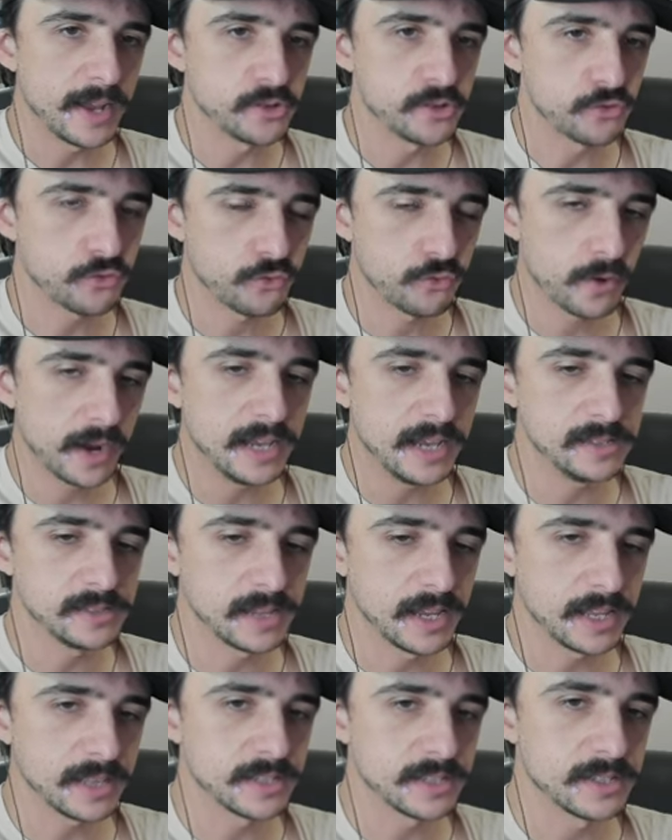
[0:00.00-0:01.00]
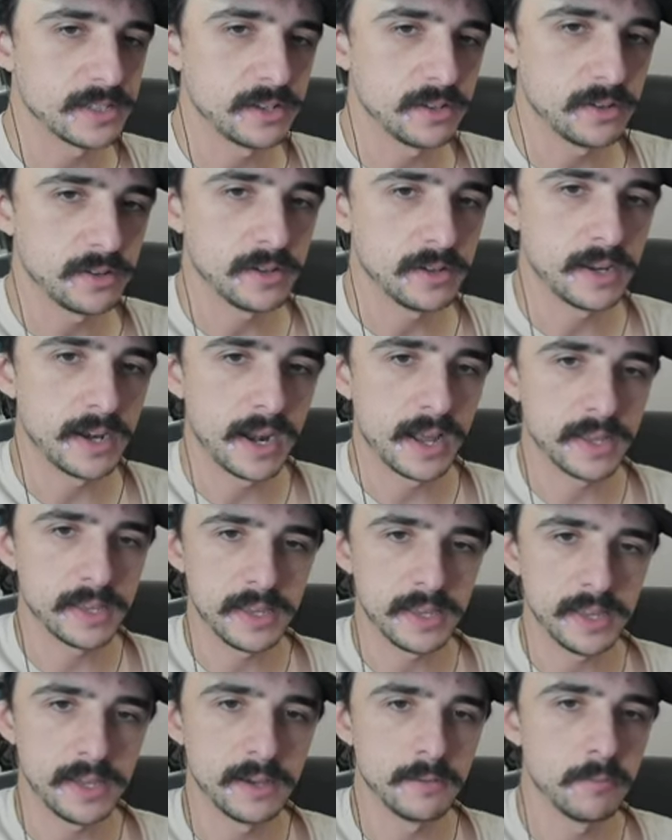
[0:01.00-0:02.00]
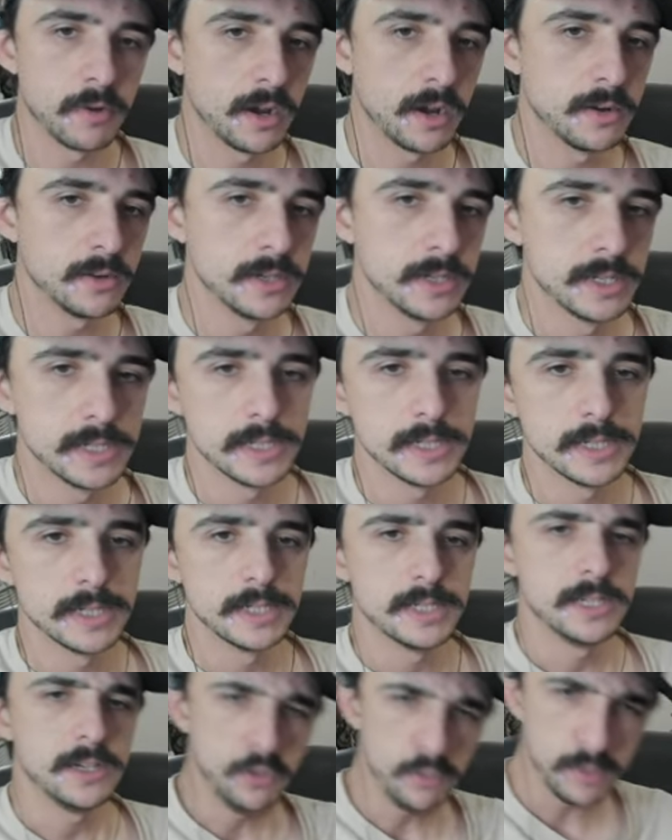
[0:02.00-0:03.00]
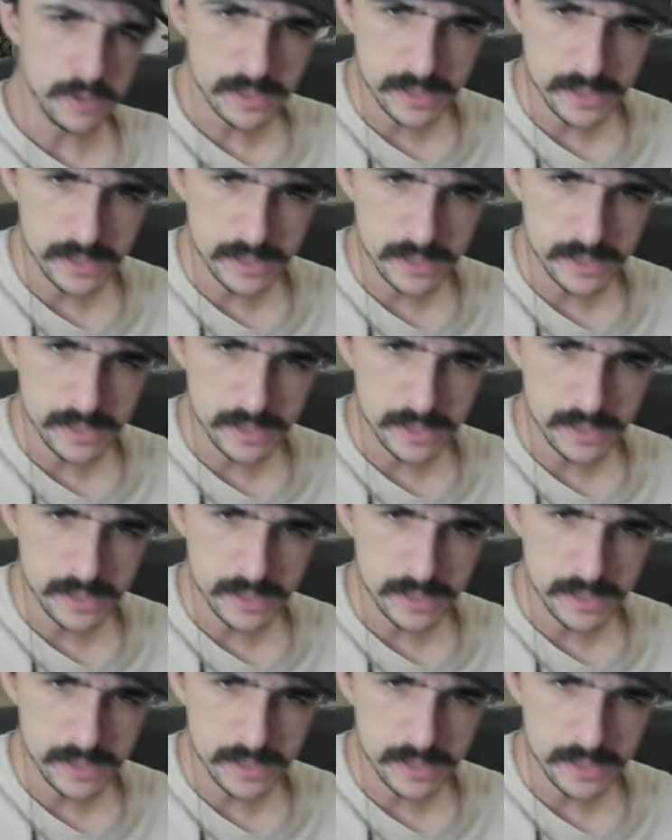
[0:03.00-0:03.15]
trays like this in, in Ikea, bro. Who is